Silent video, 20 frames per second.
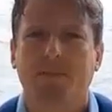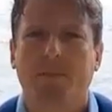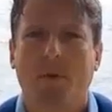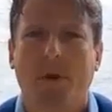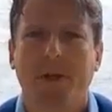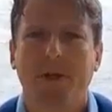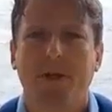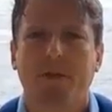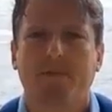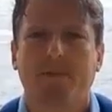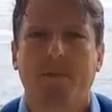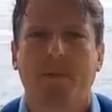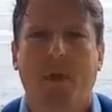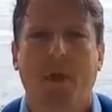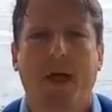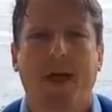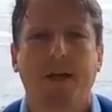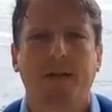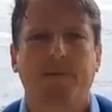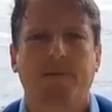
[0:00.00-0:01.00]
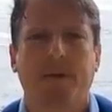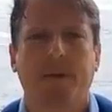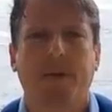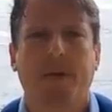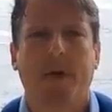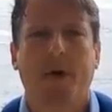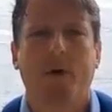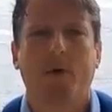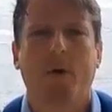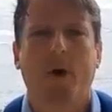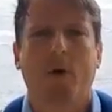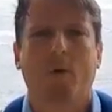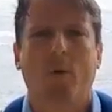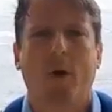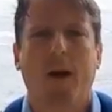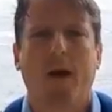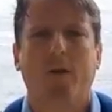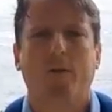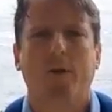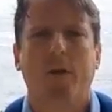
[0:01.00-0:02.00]
inspiration from the last video
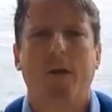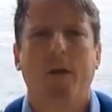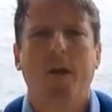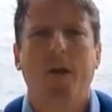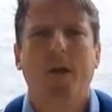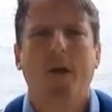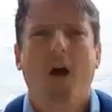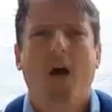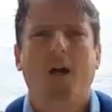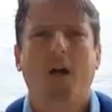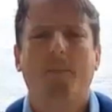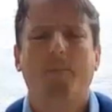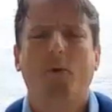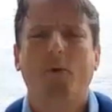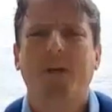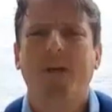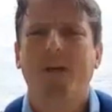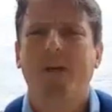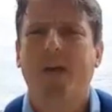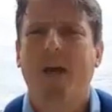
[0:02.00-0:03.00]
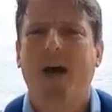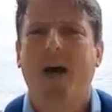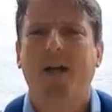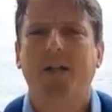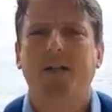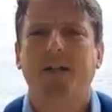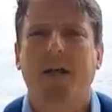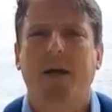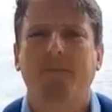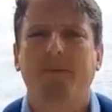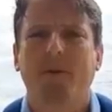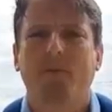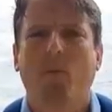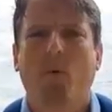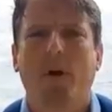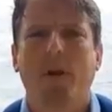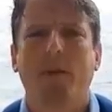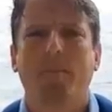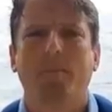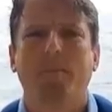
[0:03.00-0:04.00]
around a couple key concepts. And
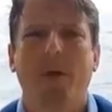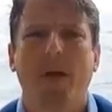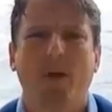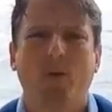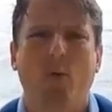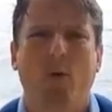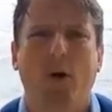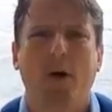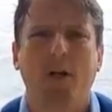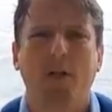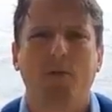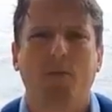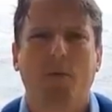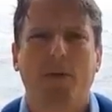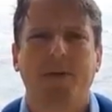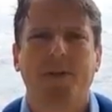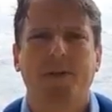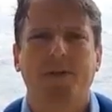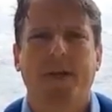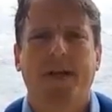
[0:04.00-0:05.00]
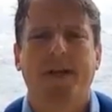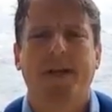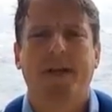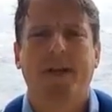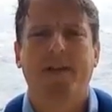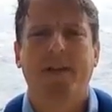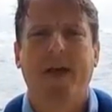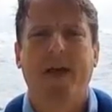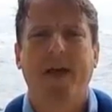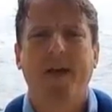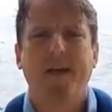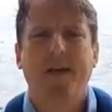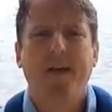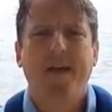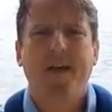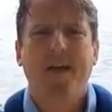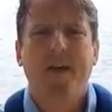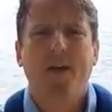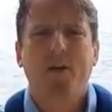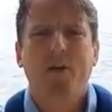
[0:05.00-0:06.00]
one of the big ones was this idea that
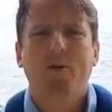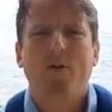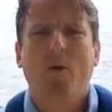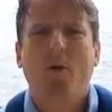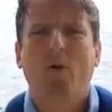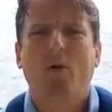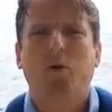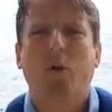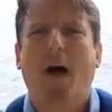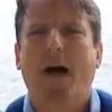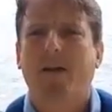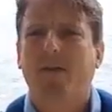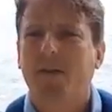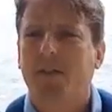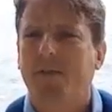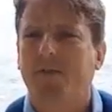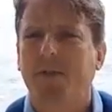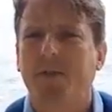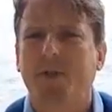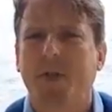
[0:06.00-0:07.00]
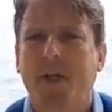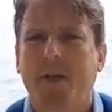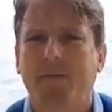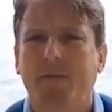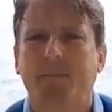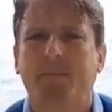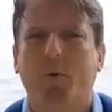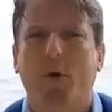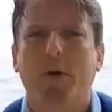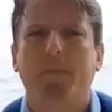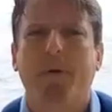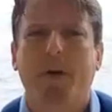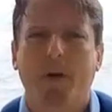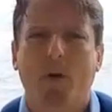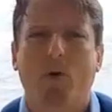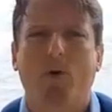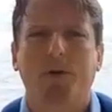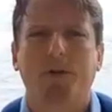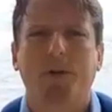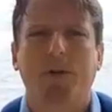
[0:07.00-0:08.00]
a lot of us have achieved some pretty big
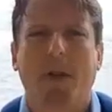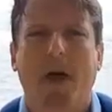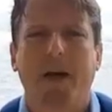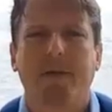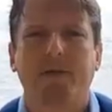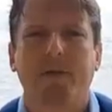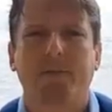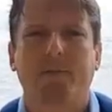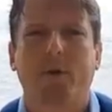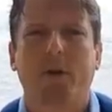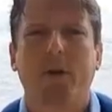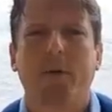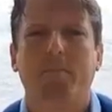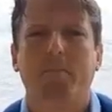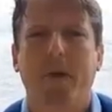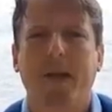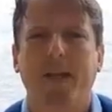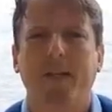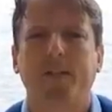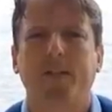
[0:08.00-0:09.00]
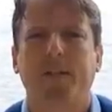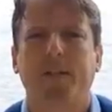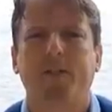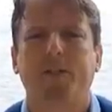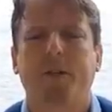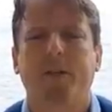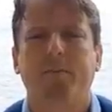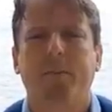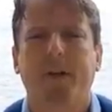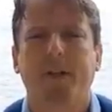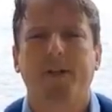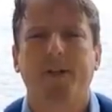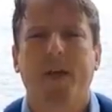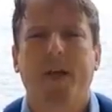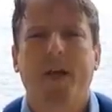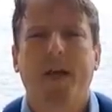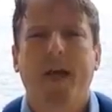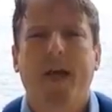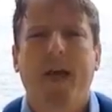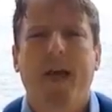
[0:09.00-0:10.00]
goals in life, some pretty amazing achievements.
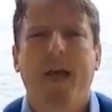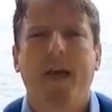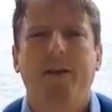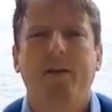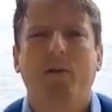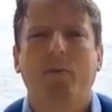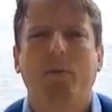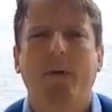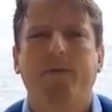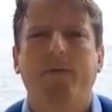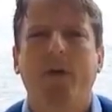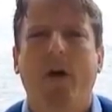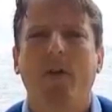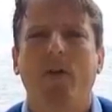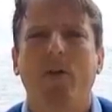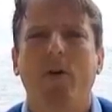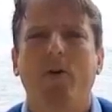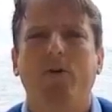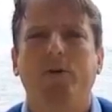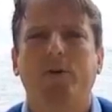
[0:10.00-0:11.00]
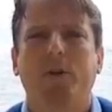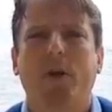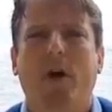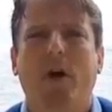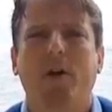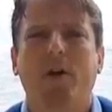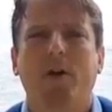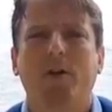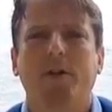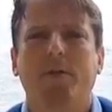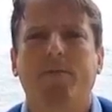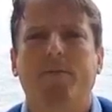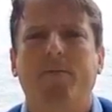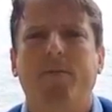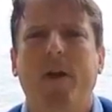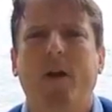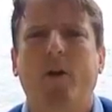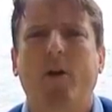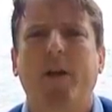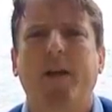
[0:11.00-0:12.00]
And we've done those under some
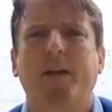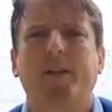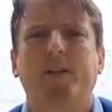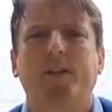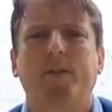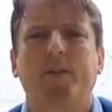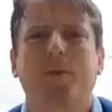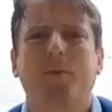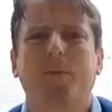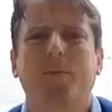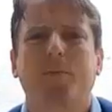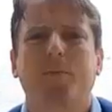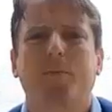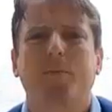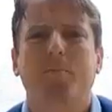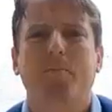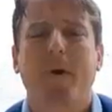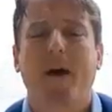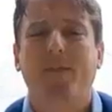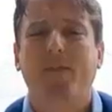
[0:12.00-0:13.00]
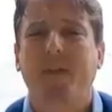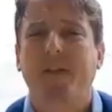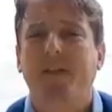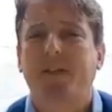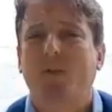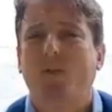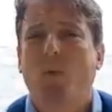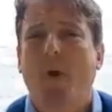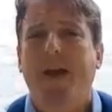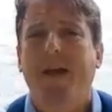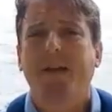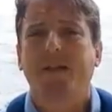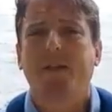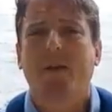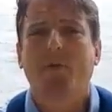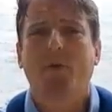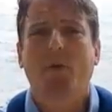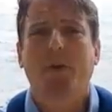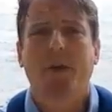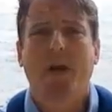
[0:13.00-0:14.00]
various methods and ways
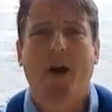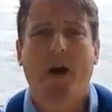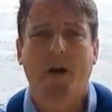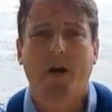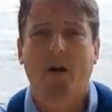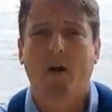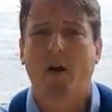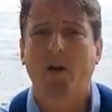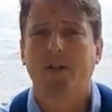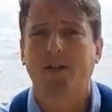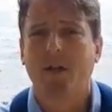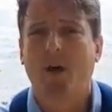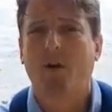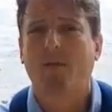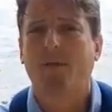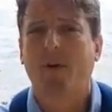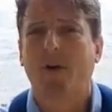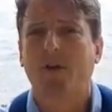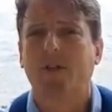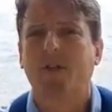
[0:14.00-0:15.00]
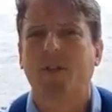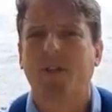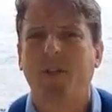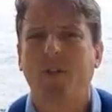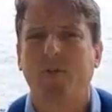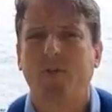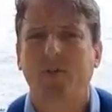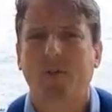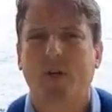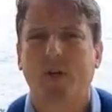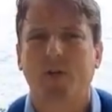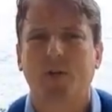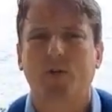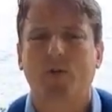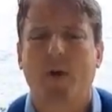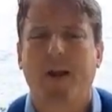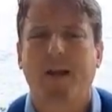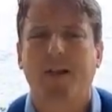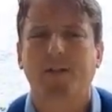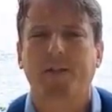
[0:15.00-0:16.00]
that really honored ourselves and our skills and our
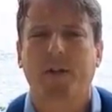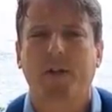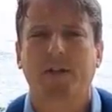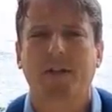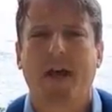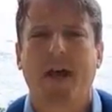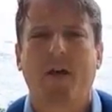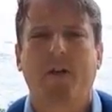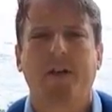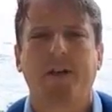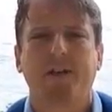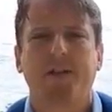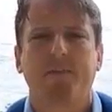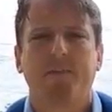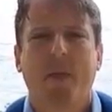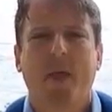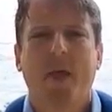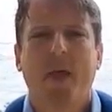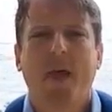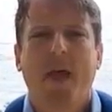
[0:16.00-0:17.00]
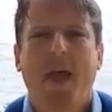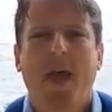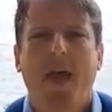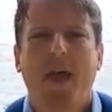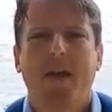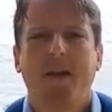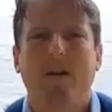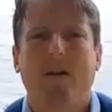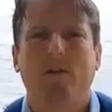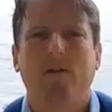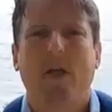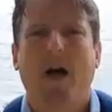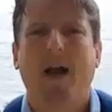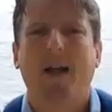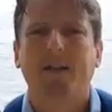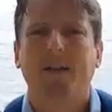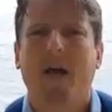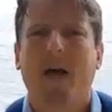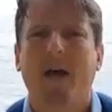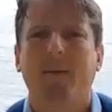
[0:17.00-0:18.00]
strengths and our talents. And a
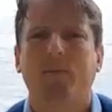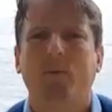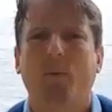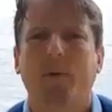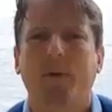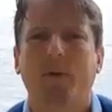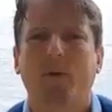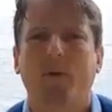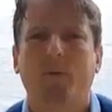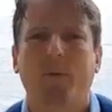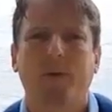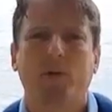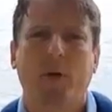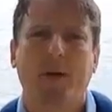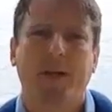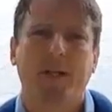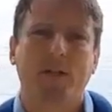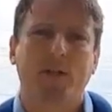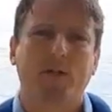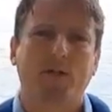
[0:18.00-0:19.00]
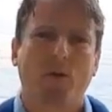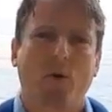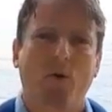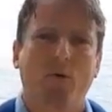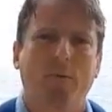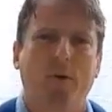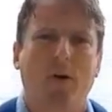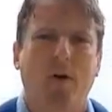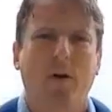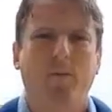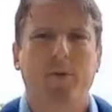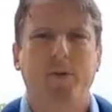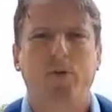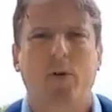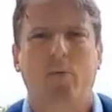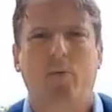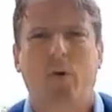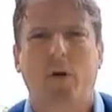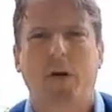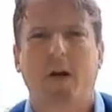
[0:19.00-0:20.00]
lot of times what we do when we try to get sober and we
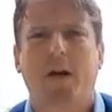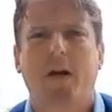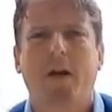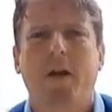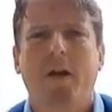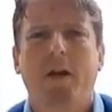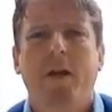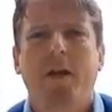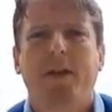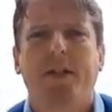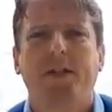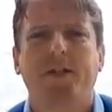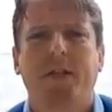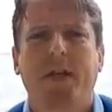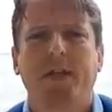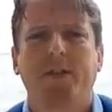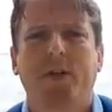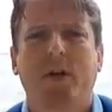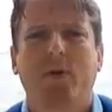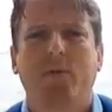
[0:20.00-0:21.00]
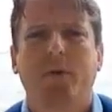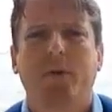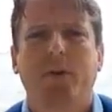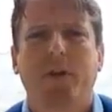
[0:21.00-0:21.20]
try to work on these things that are